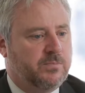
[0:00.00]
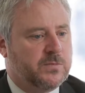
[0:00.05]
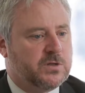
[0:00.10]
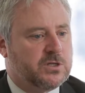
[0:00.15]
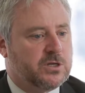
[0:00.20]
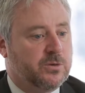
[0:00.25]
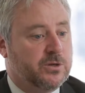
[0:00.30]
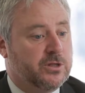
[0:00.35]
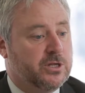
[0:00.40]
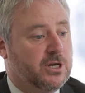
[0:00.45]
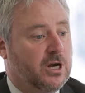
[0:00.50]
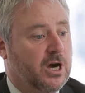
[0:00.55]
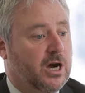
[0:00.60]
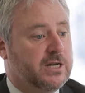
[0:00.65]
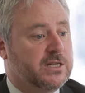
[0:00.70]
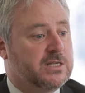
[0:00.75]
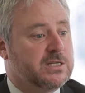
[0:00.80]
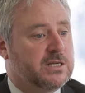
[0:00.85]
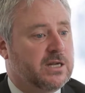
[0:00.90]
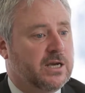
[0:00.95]
So in the
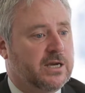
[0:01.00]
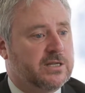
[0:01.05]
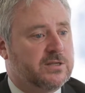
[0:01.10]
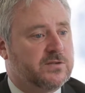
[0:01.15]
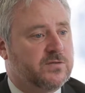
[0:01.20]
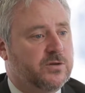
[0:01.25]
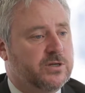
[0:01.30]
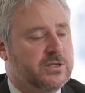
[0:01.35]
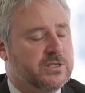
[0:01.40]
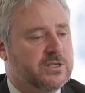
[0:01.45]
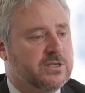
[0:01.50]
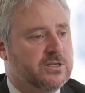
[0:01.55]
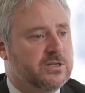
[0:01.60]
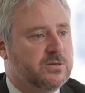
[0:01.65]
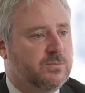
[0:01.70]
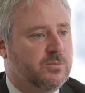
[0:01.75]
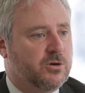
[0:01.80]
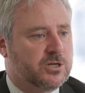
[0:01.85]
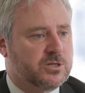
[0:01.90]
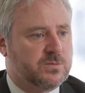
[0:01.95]
United States, for instance,
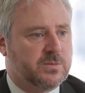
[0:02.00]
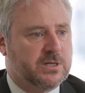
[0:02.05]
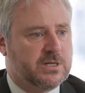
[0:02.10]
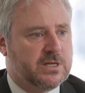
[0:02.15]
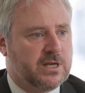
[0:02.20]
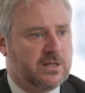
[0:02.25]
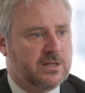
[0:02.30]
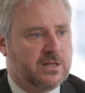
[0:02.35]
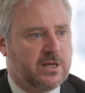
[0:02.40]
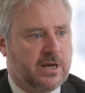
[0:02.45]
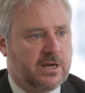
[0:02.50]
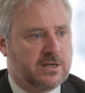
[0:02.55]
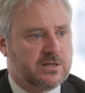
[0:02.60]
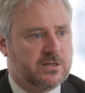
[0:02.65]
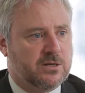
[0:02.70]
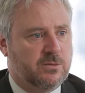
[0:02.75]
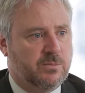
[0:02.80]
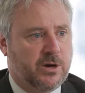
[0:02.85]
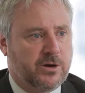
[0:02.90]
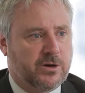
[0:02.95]
approximately
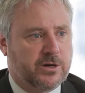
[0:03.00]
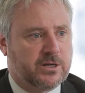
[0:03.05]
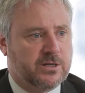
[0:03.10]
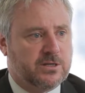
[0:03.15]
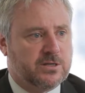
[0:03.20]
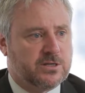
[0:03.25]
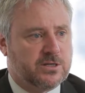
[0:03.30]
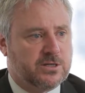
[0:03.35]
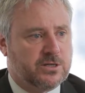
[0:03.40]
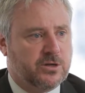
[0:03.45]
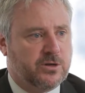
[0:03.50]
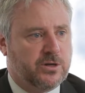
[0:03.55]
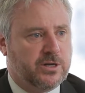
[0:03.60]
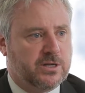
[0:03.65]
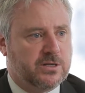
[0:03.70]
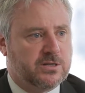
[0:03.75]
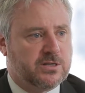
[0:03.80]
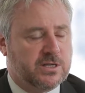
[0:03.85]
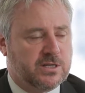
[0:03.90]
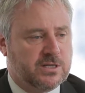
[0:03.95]
10,000 Americans are
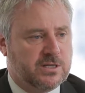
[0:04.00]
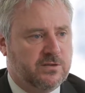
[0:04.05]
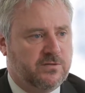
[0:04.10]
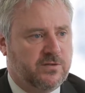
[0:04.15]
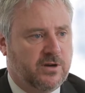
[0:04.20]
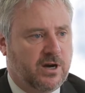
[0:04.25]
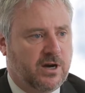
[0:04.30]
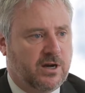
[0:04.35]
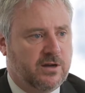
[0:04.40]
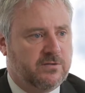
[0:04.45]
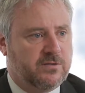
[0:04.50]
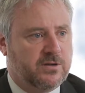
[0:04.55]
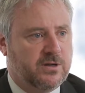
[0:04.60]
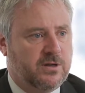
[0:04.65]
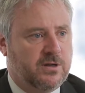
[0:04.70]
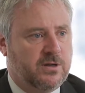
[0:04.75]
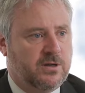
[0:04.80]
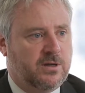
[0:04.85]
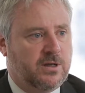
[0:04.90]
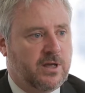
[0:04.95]
turning 65
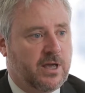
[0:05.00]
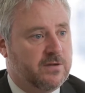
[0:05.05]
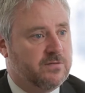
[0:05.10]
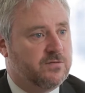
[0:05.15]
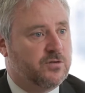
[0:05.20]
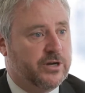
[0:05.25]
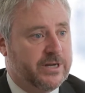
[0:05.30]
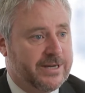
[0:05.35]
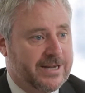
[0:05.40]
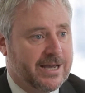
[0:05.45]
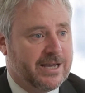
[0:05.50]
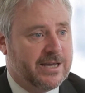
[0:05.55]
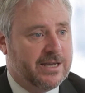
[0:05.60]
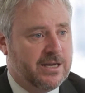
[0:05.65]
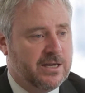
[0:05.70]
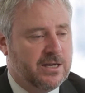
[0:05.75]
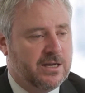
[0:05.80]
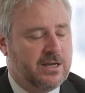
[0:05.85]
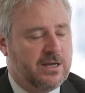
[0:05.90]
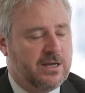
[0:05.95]
every day.